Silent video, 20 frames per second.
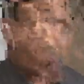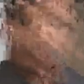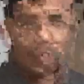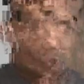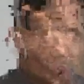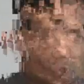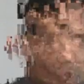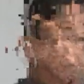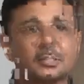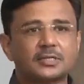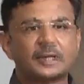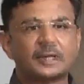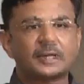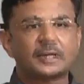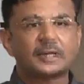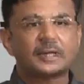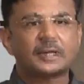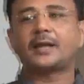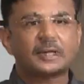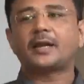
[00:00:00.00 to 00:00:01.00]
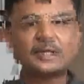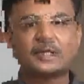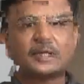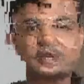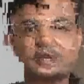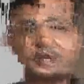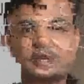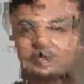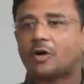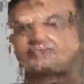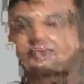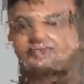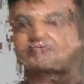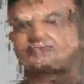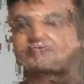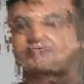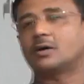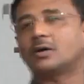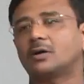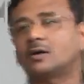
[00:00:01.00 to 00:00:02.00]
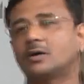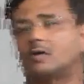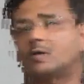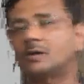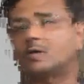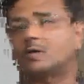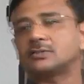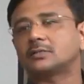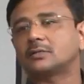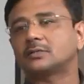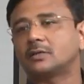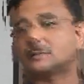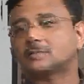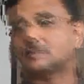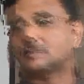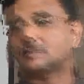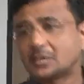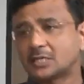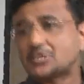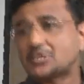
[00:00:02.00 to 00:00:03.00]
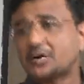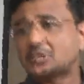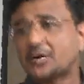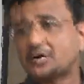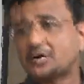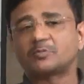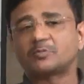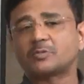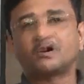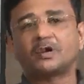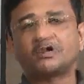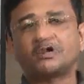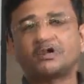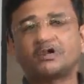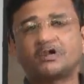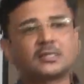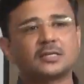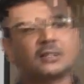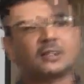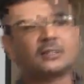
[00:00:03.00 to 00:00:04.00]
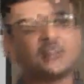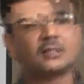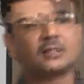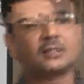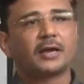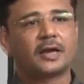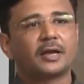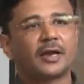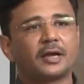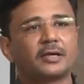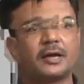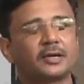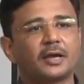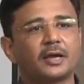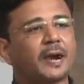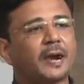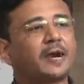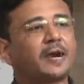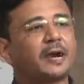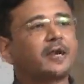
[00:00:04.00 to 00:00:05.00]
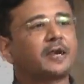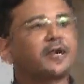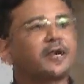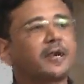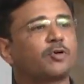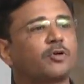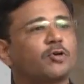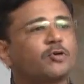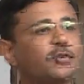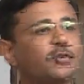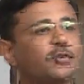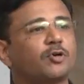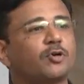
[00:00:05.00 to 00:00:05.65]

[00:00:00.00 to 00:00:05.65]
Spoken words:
So you have a separate identity of registered investment advisor and separate identity for the